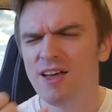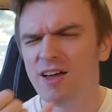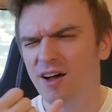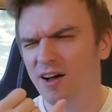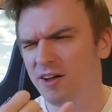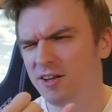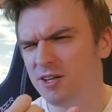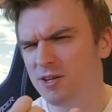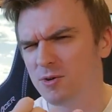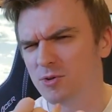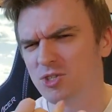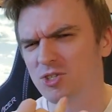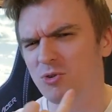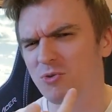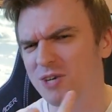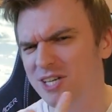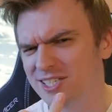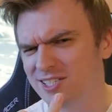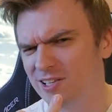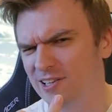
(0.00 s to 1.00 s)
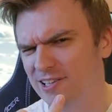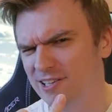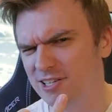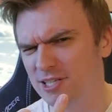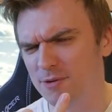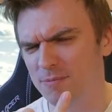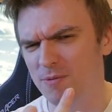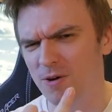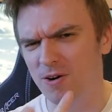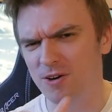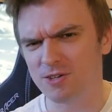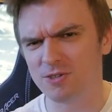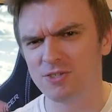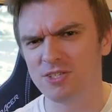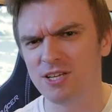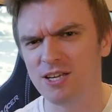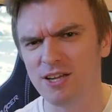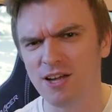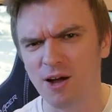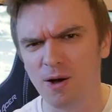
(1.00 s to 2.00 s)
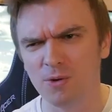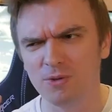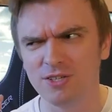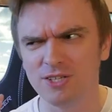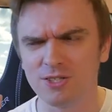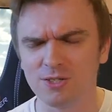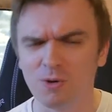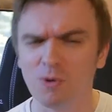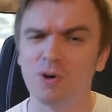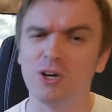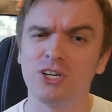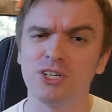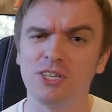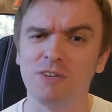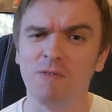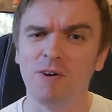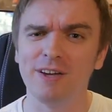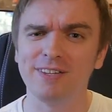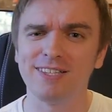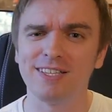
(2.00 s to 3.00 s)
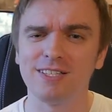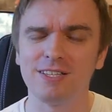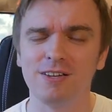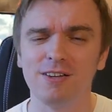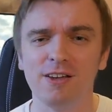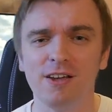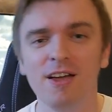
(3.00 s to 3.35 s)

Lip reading: I used Crystal Disk Mark to see how the storage devices